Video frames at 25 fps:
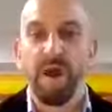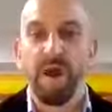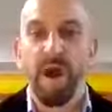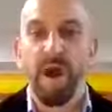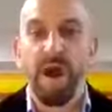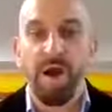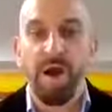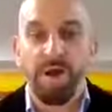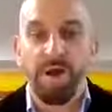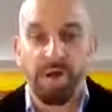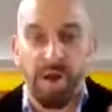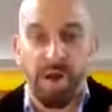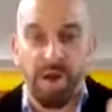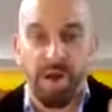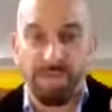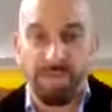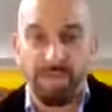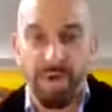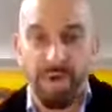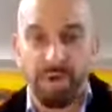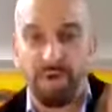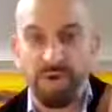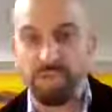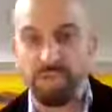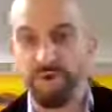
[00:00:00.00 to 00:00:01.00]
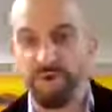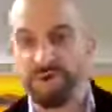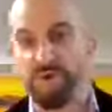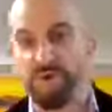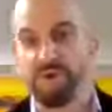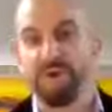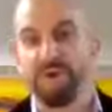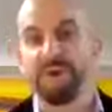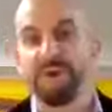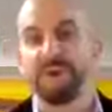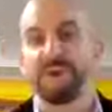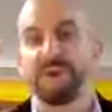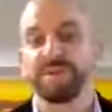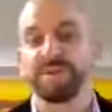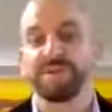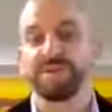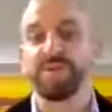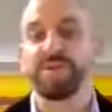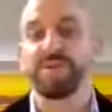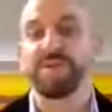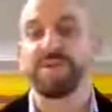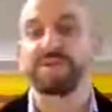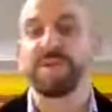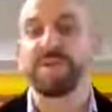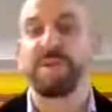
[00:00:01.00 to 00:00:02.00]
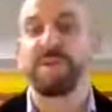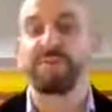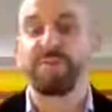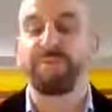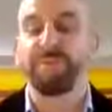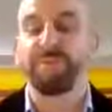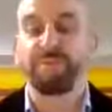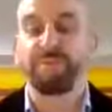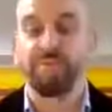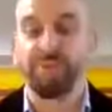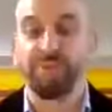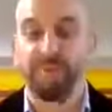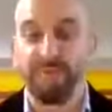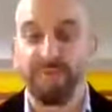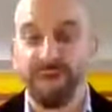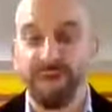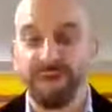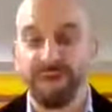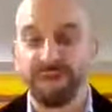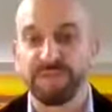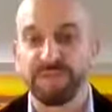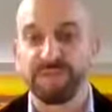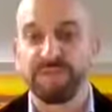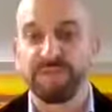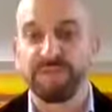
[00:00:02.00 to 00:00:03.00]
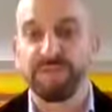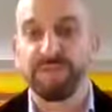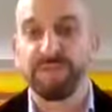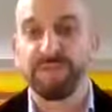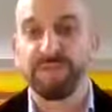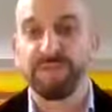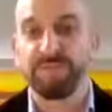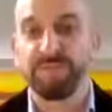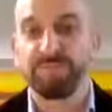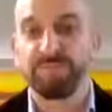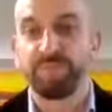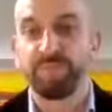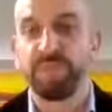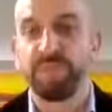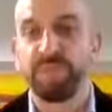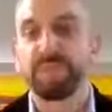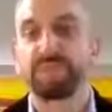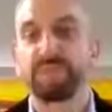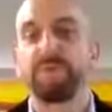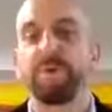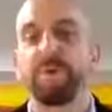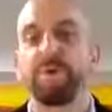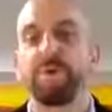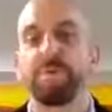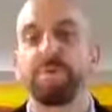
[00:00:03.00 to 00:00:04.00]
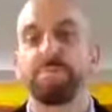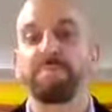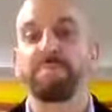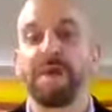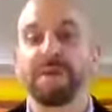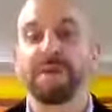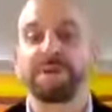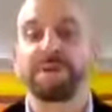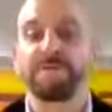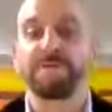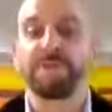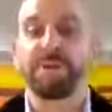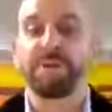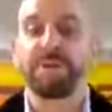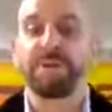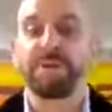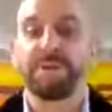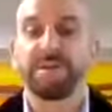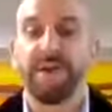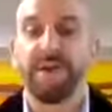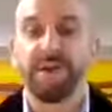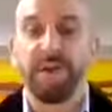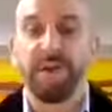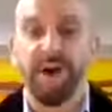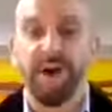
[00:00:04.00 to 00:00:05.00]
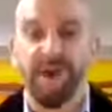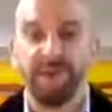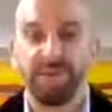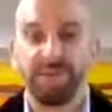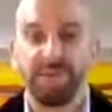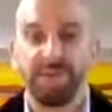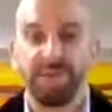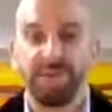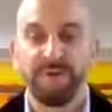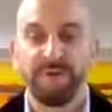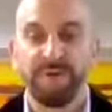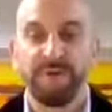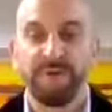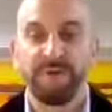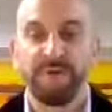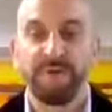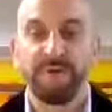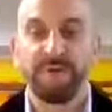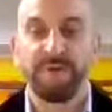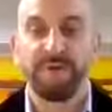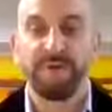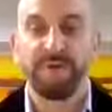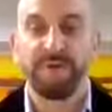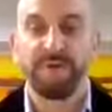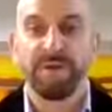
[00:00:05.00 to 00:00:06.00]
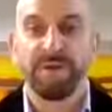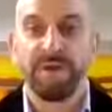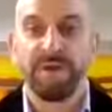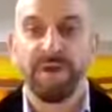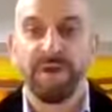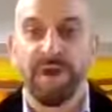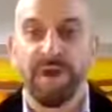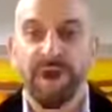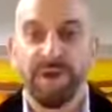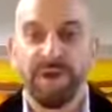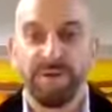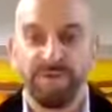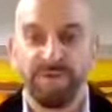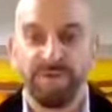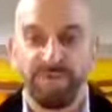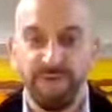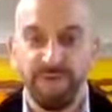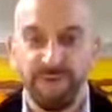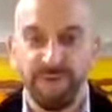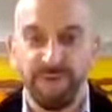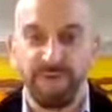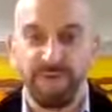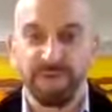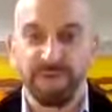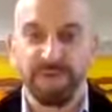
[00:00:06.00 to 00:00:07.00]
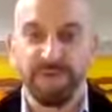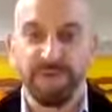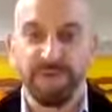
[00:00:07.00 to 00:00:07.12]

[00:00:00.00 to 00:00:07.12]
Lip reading: Our recording is only set for 30 minutes, so it might cut off, and your video is